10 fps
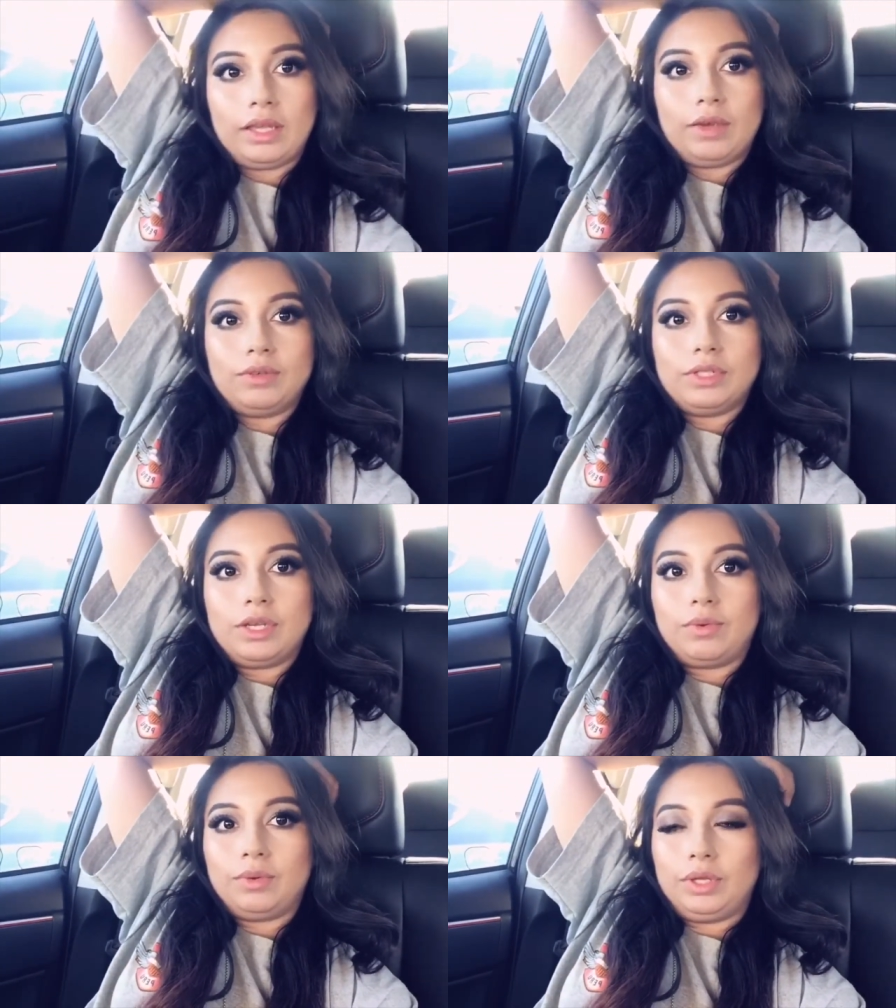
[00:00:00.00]
it was,
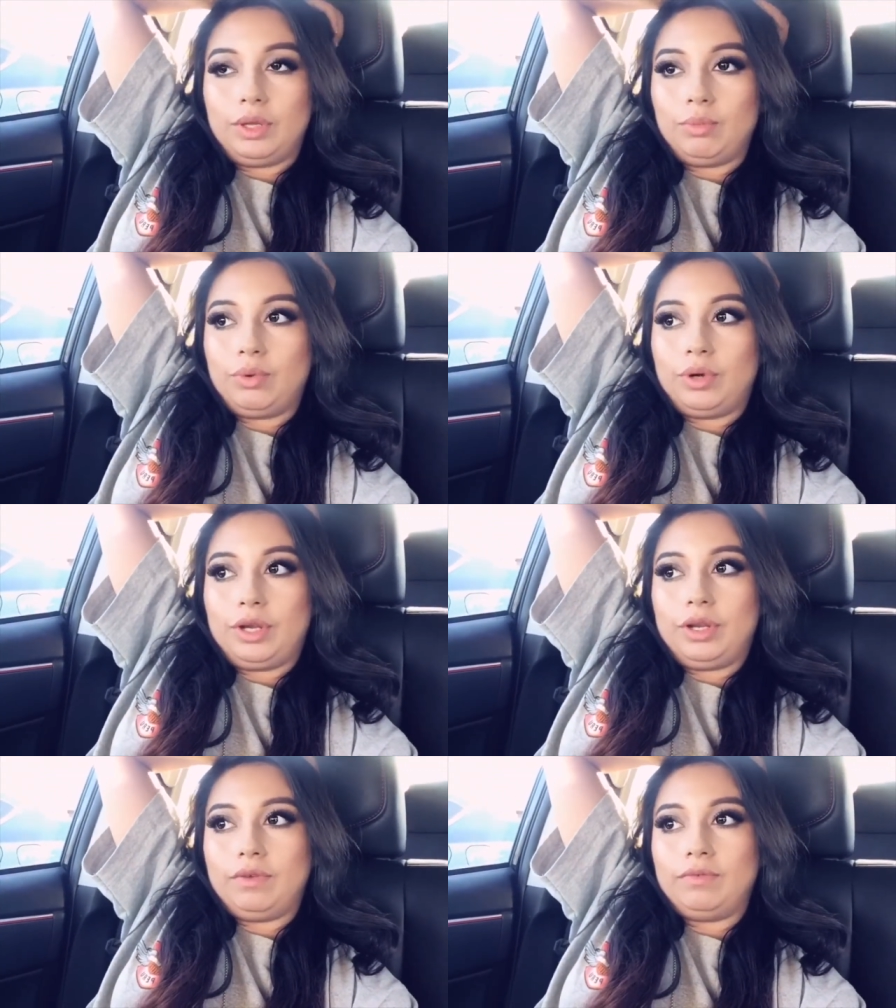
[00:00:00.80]
like, really
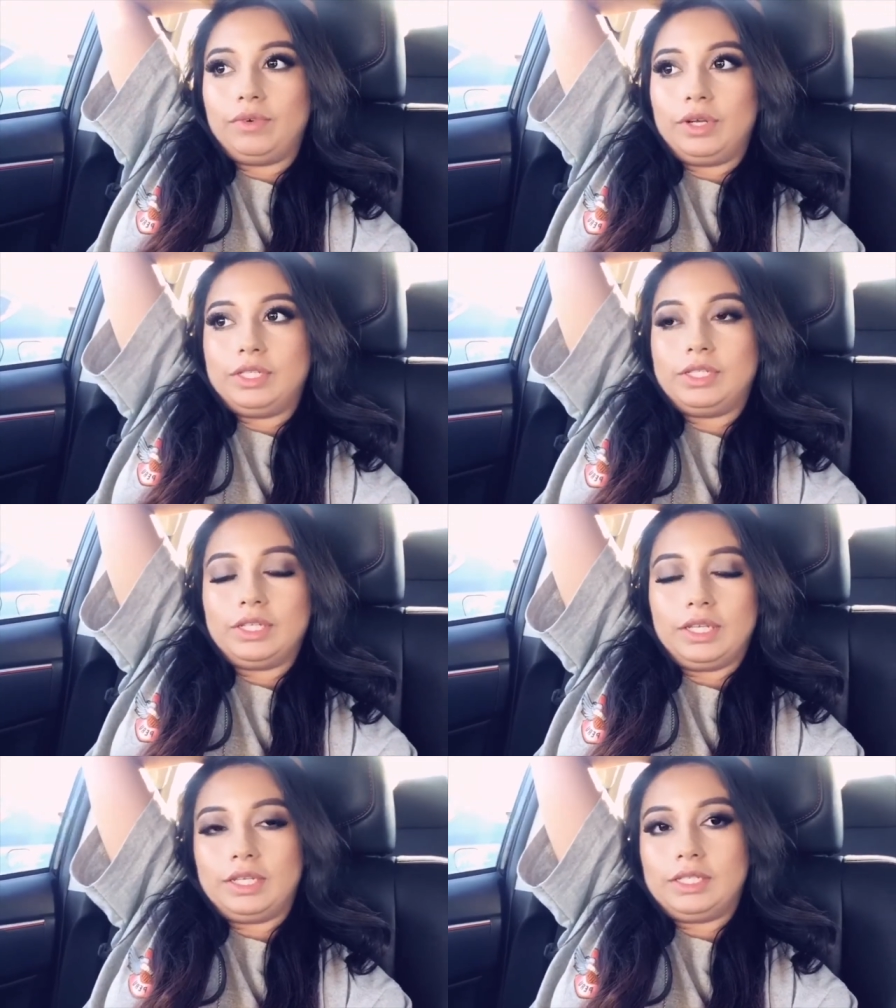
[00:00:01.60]
important for us to,
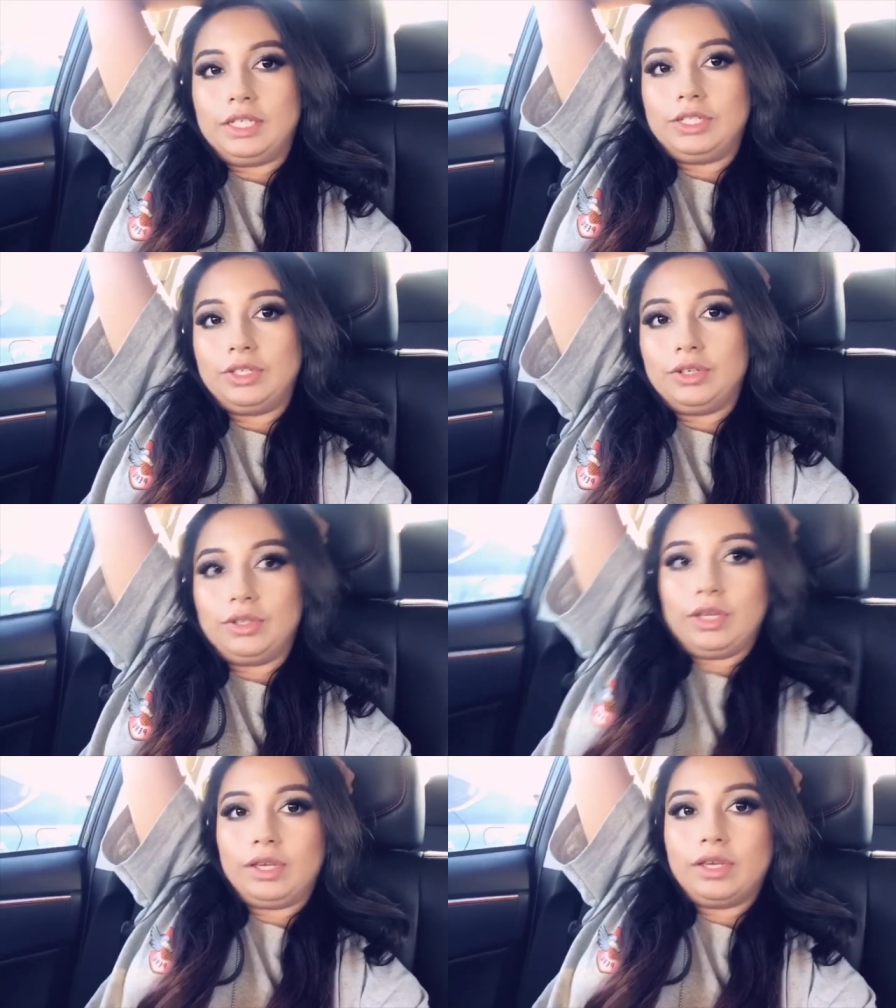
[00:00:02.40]
like, see each other.
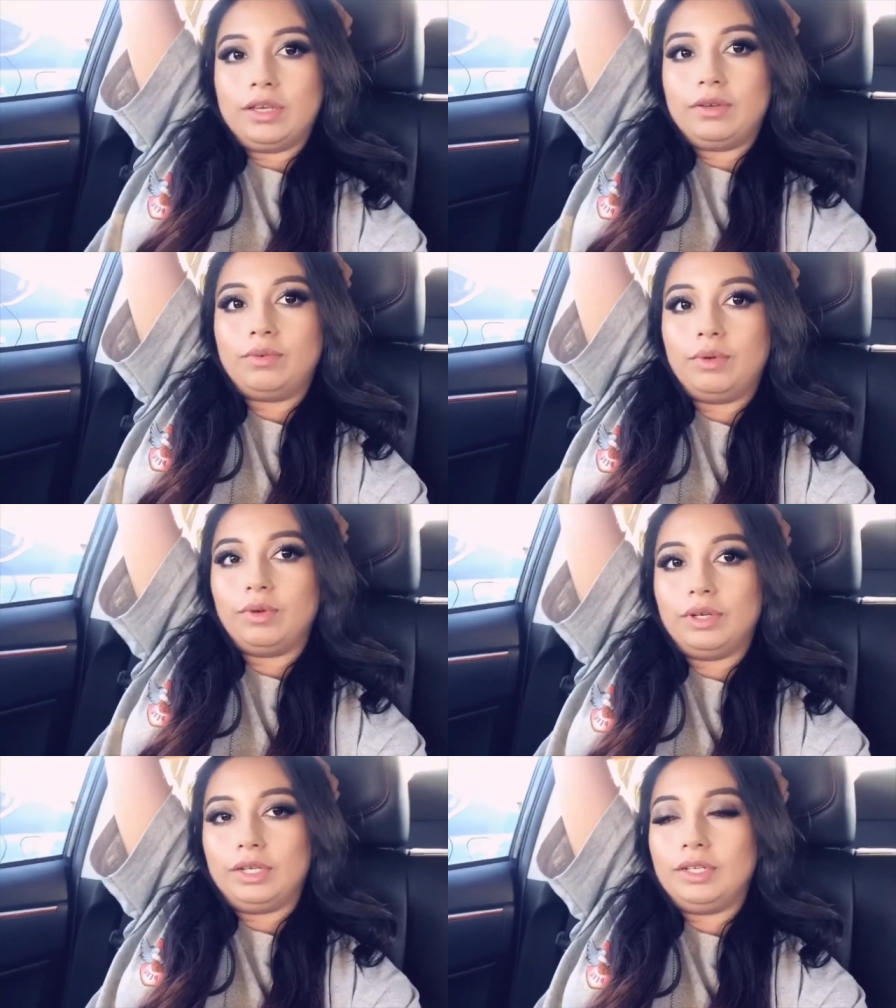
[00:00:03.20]
Like, we
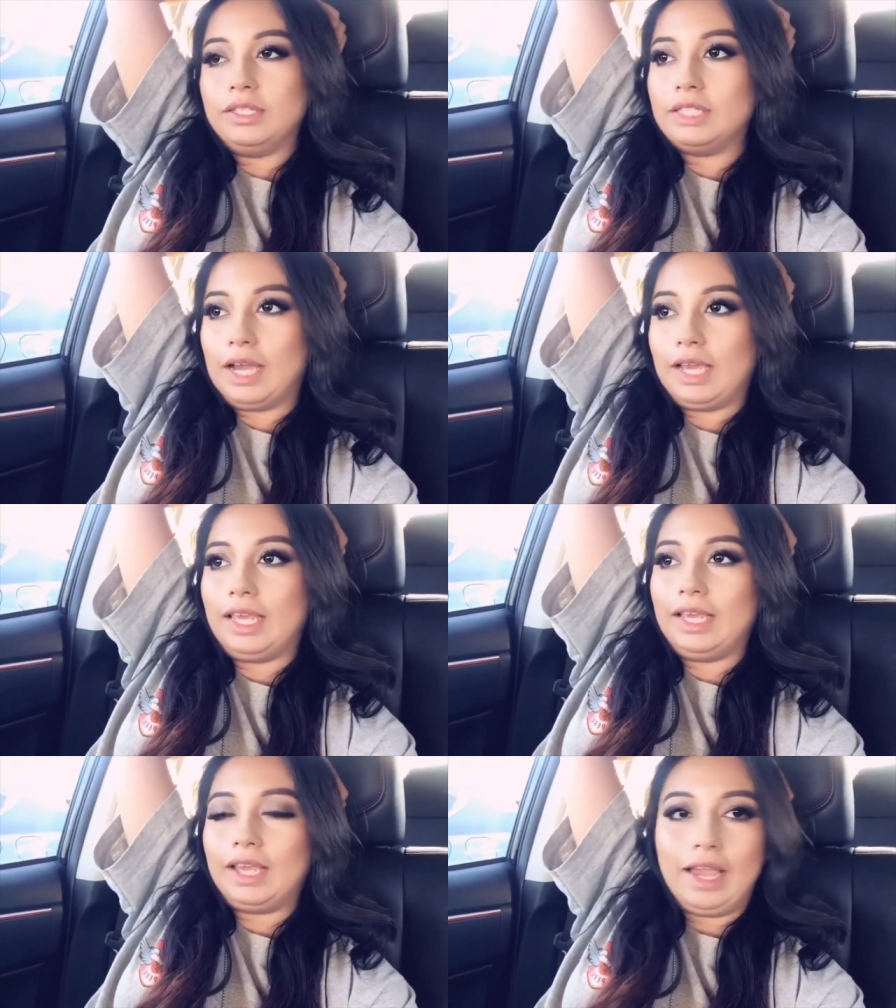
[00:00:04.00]
were
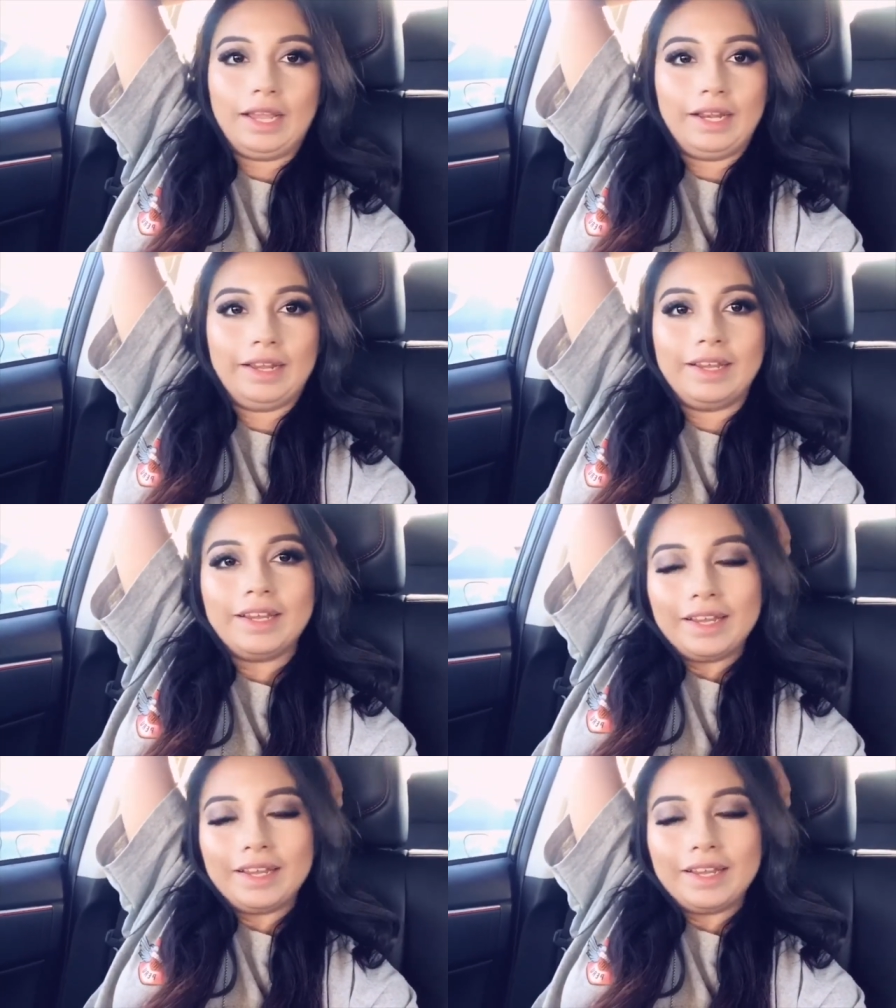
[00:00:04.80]
dying, kind of.